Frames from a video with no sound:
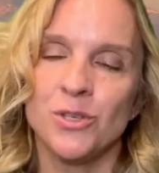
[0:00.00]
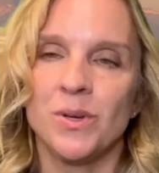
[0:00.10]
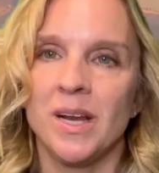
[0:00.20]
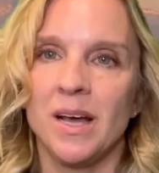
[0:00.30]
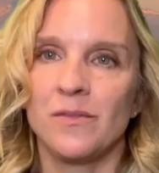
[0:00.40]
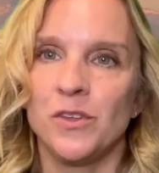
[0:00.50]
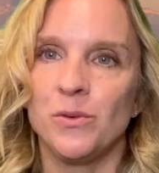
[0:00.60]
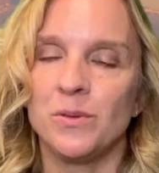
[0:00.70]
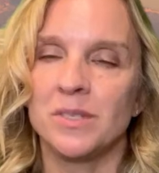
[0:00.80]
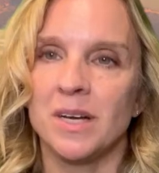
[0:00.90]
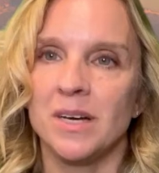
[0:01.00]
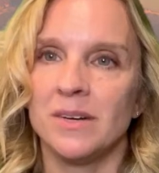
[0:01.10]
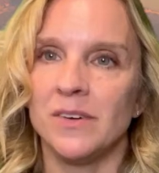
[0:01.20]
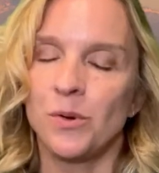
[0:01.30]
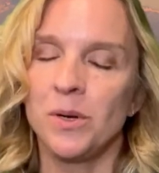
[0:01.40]
you can have views
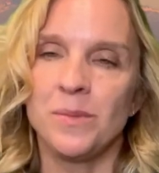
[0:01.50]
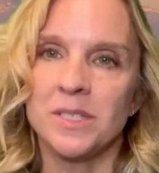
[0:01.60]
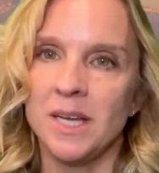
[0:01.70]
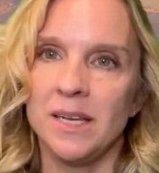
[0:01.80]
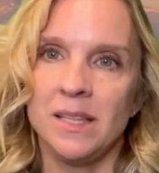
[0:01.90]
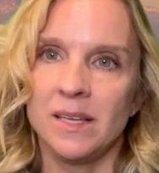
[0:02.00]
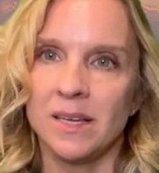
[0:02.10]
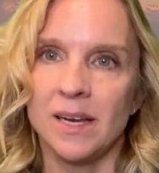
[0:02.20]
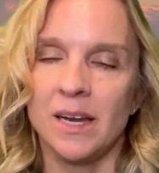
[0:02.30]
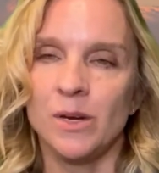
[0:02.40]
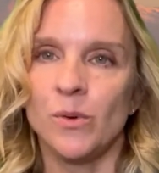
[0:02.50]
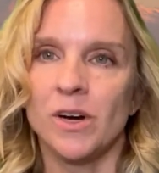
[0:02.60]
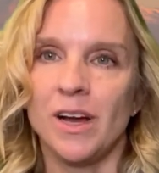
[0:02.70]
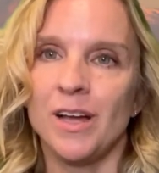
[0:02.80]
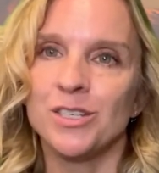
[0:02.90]
of pretty much anything and anywhere